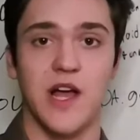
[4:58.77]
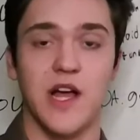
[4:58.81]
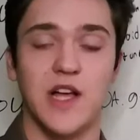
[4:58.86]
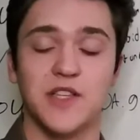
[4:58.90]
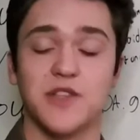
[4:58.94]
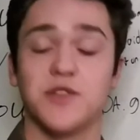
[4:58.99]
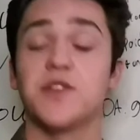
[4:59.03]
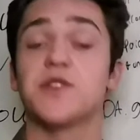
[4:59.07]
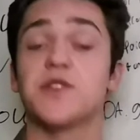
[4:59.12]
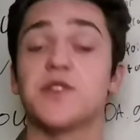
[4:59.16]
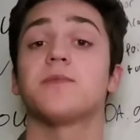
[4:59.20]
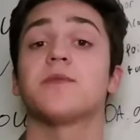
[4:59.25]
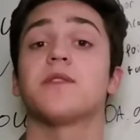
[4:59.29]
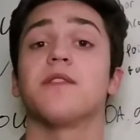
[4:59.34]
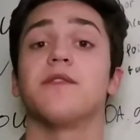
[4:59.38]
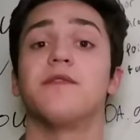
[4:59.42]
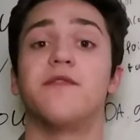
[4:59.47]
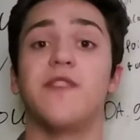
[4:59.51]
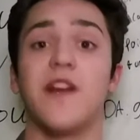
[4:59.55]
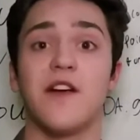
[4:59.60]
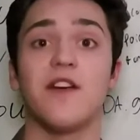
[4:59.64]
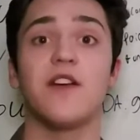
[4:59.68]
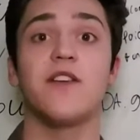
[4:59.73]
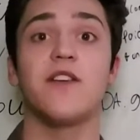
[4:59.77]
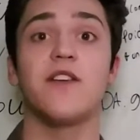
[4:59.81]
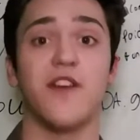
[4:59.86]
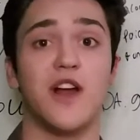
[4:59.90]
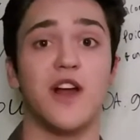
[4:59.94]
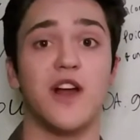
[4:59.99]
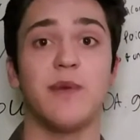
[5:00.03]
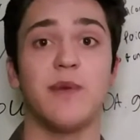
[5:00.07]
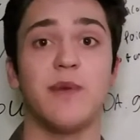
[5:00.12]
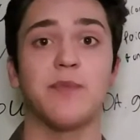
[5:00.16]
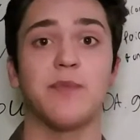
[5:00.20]
So this was a very,
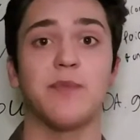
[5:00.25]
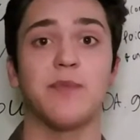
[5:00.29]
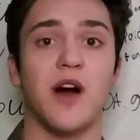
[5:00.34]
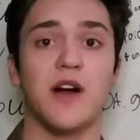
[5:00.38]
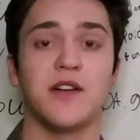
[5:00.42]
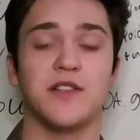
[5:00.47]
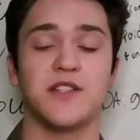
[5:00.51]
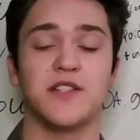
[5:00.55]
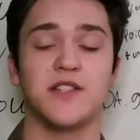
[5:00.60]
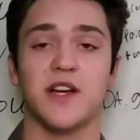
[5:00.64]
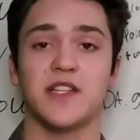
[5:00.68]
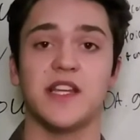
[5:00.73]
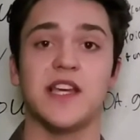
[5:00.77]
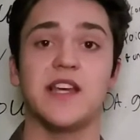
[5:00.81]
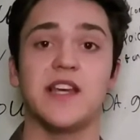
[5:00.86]
very big project